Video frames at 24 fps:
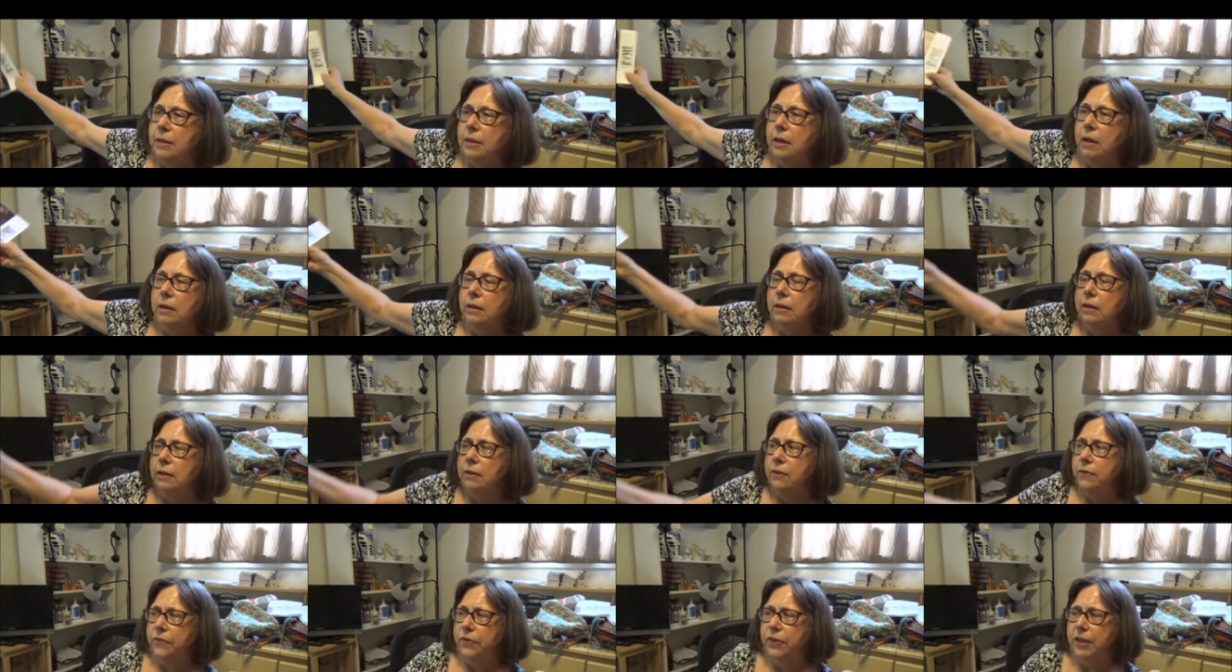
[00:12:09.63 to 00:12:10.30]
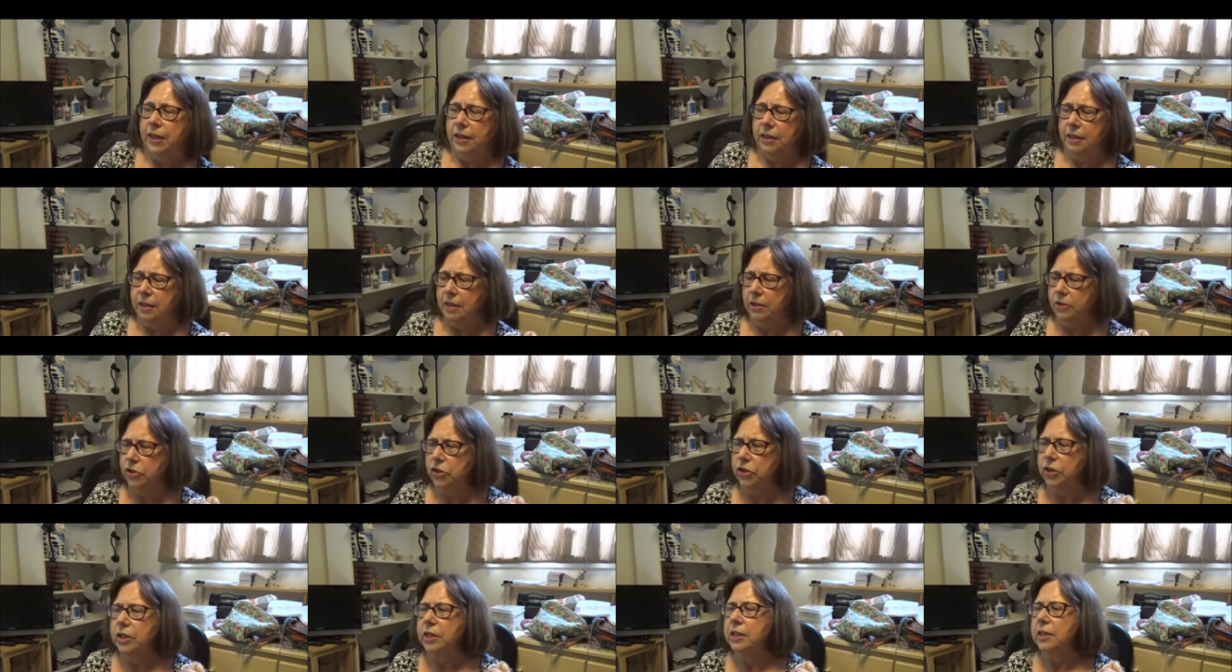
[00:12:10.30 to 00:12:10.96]
tons of things that
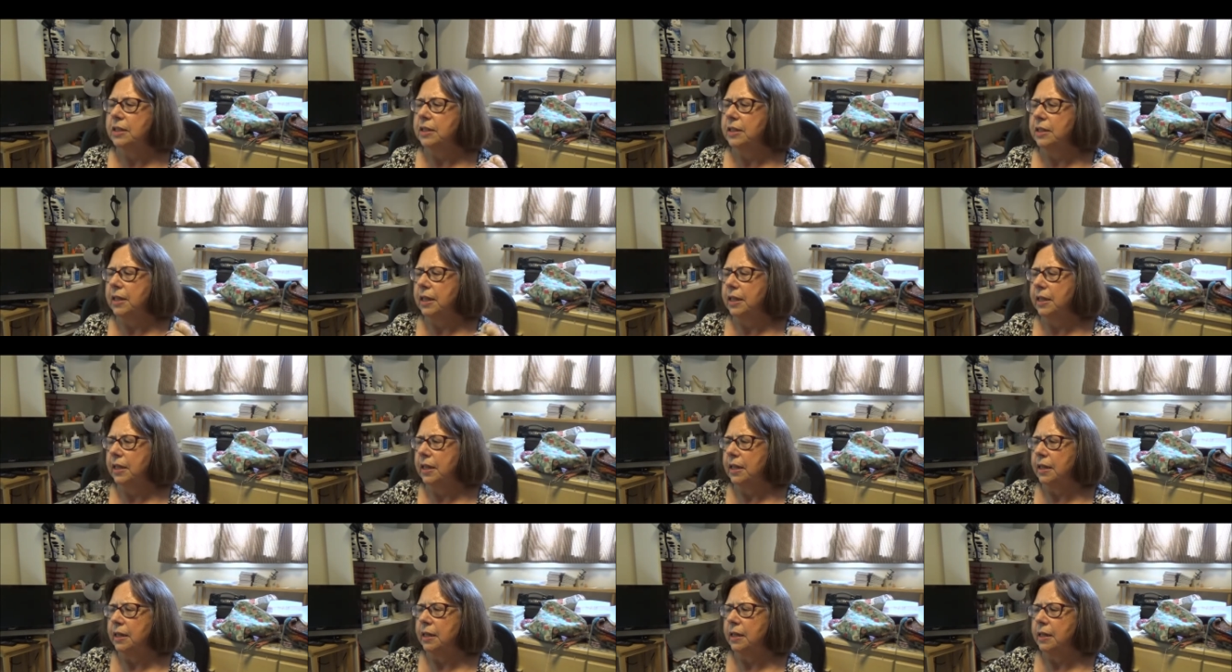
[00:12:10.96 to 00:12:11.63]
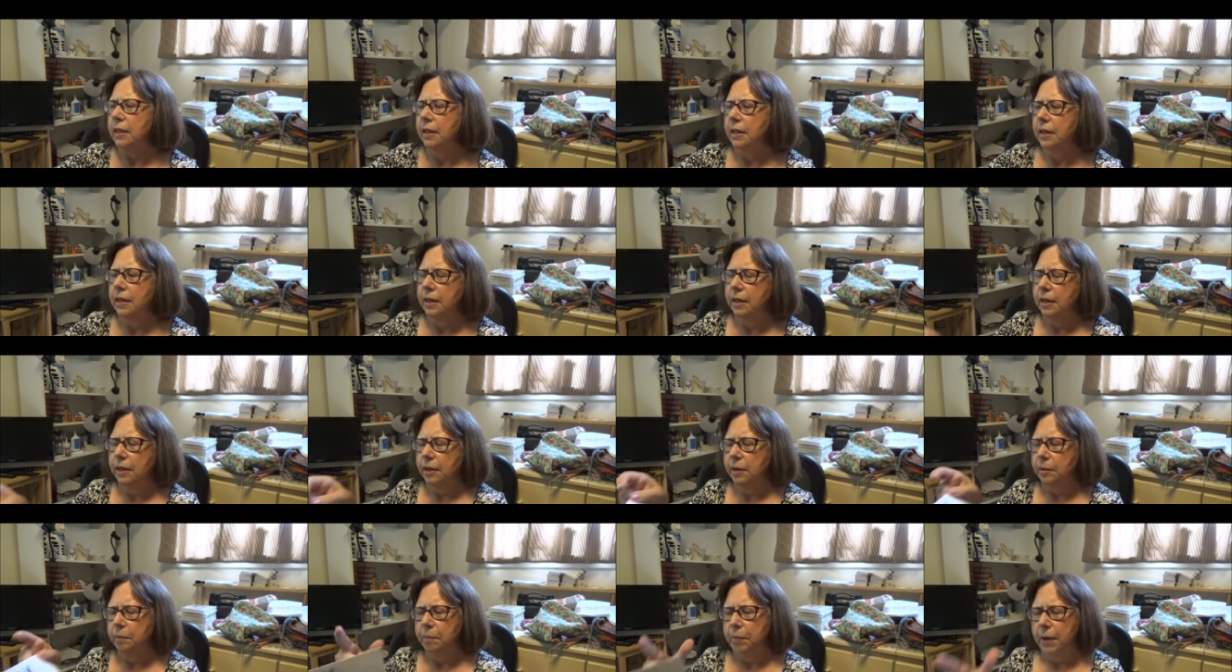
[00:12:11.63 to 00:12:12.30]
she's knitted
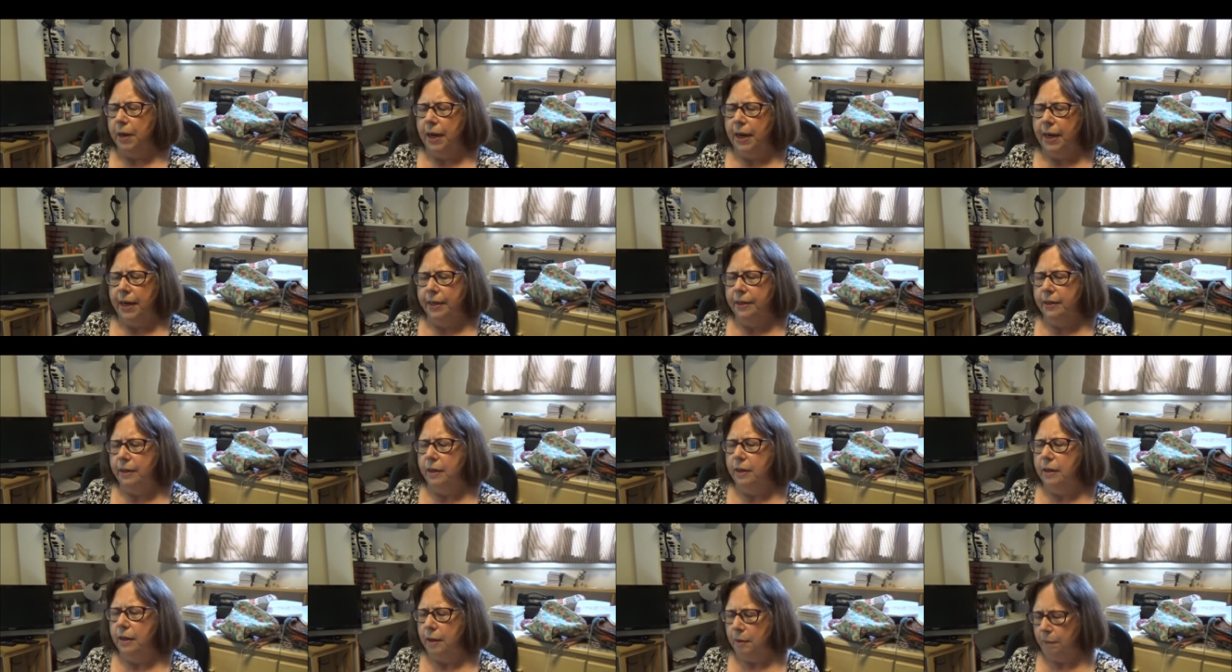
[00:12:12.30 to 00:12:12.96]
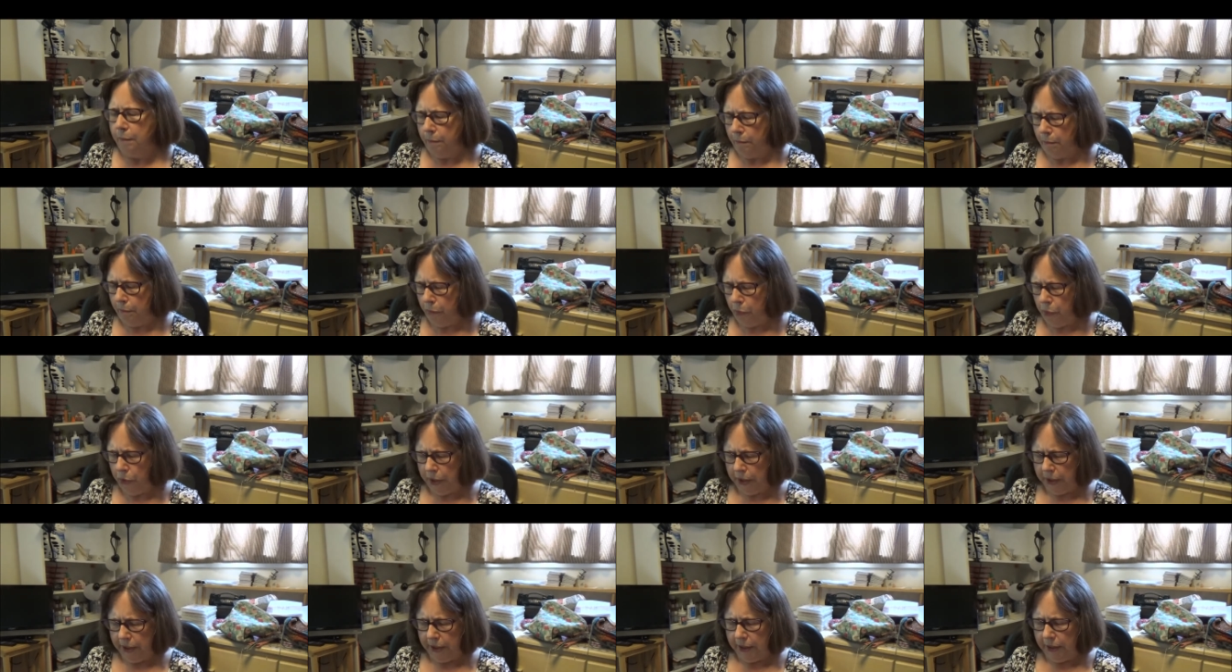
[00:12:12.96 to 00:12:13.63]
by um,
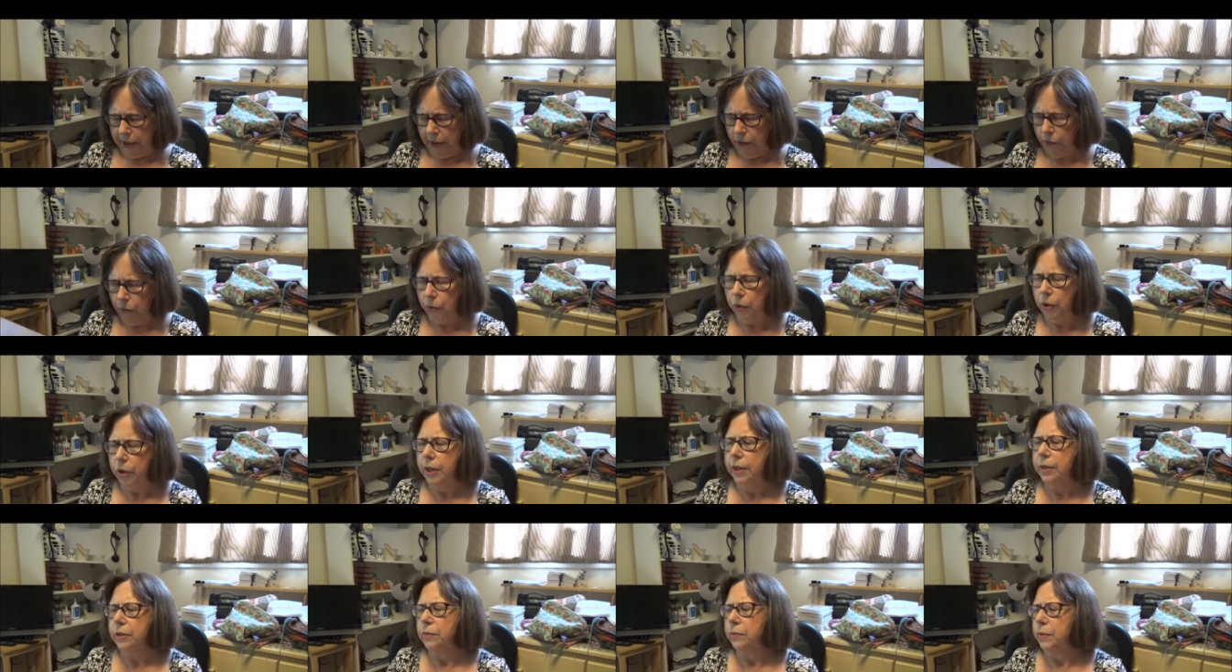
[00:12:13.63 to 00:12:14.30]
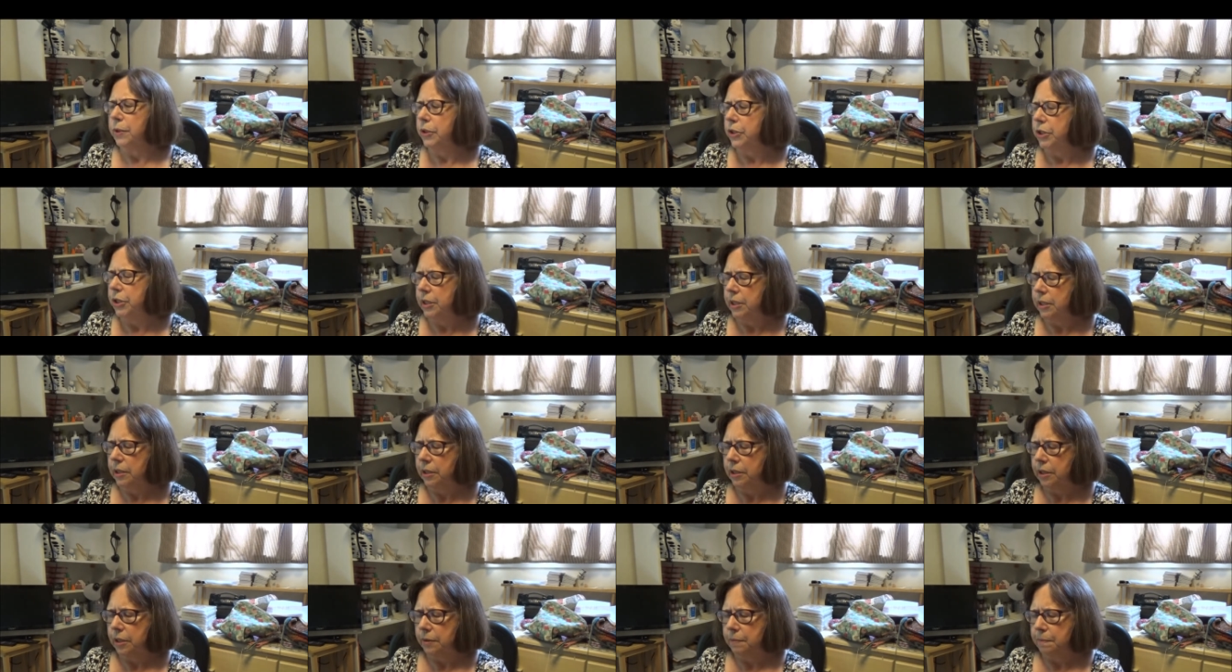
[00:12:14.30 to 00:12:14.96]
Boylan Knitworks, which
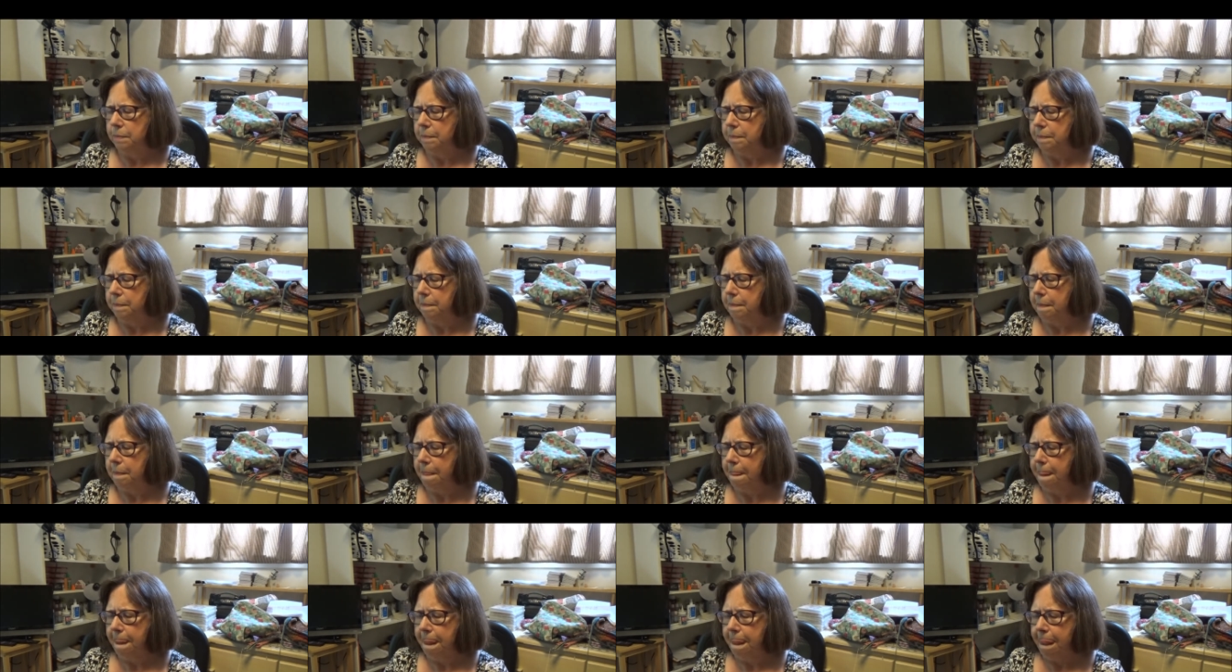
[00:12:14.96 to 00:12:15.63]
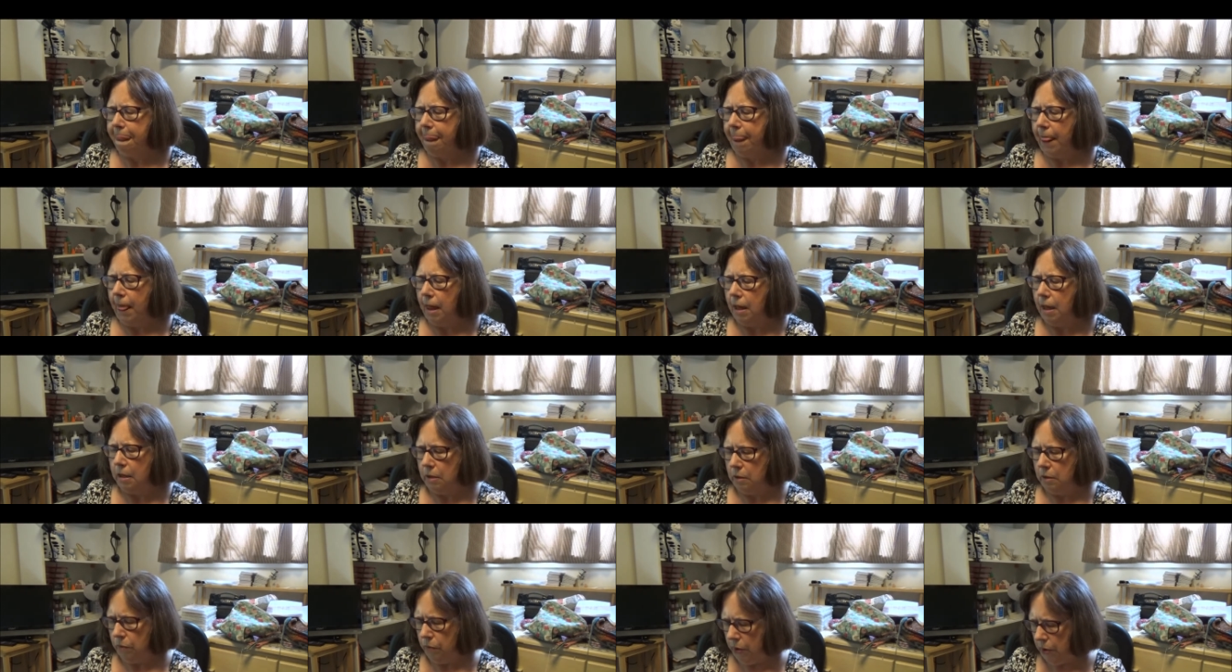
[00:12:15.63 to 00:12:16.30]
is,
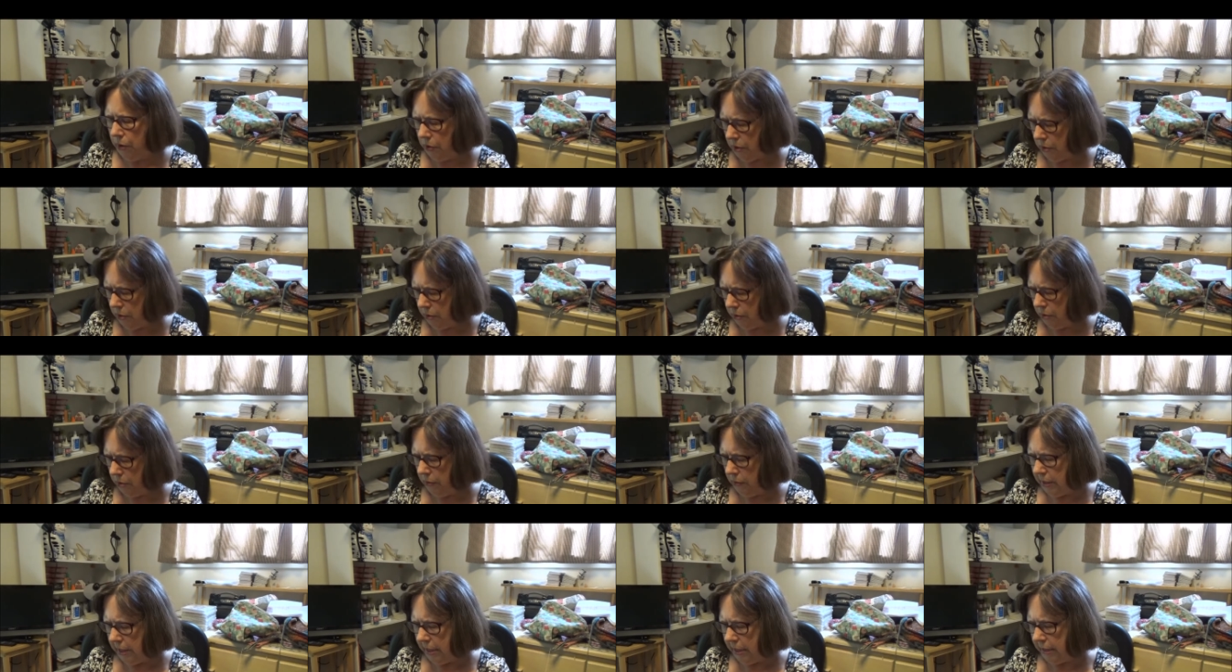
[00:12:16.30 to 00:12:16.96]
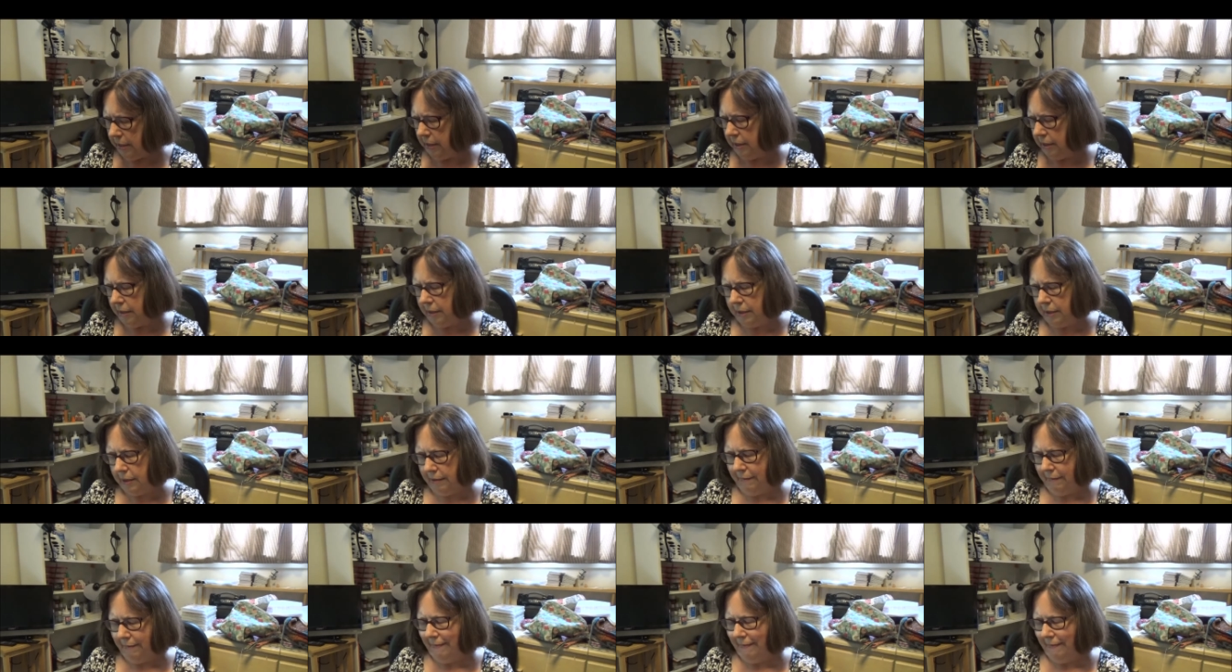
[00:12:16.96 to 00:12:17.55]
we all know that is.